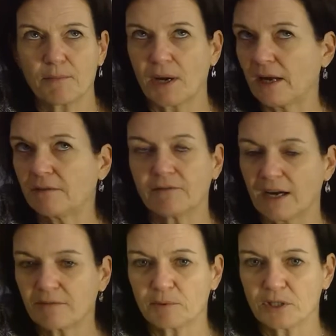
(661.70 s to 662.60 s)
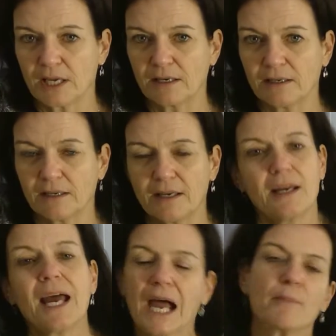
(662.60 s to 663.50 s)
by 5%,
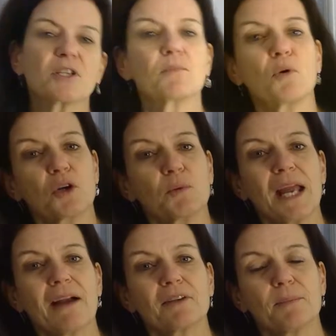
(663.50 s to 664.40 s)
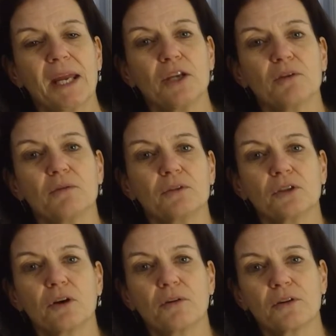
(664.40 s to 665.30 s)
how much more do we have to pay you to
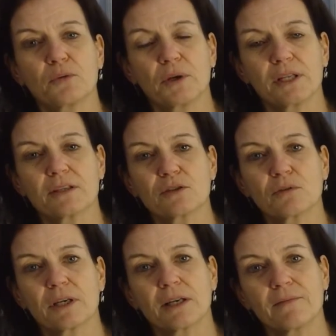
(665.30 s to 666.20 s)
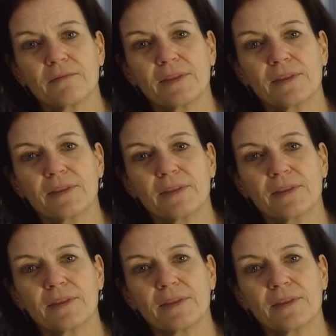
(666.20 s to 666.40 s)
go to the 20th story?